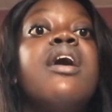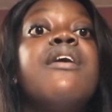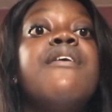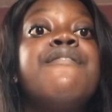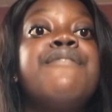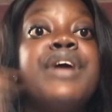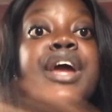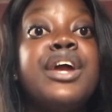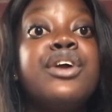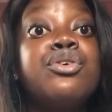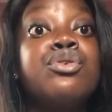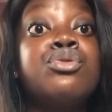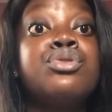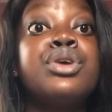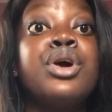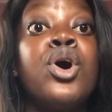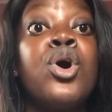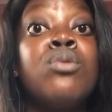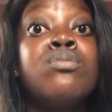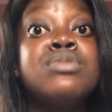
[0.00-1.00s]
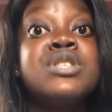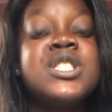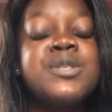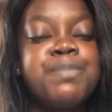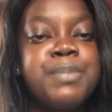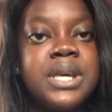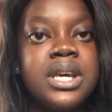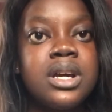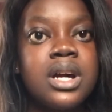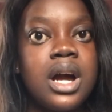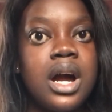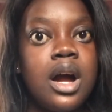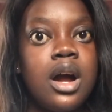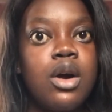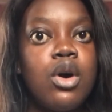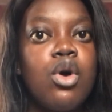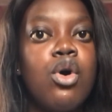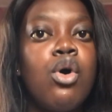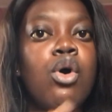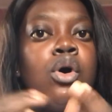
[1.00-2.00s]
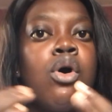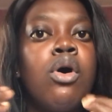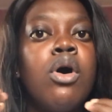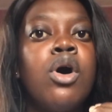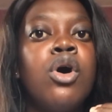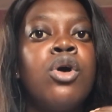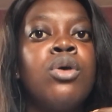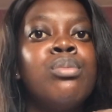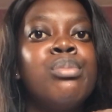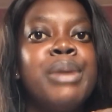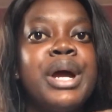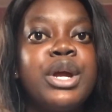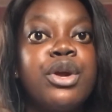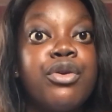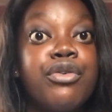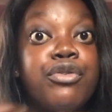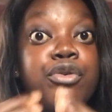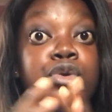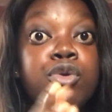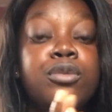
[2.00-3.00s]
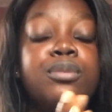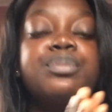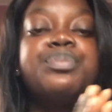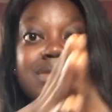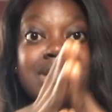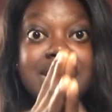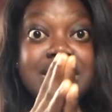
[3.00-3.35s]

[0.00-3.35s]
a very good speaker or microphone.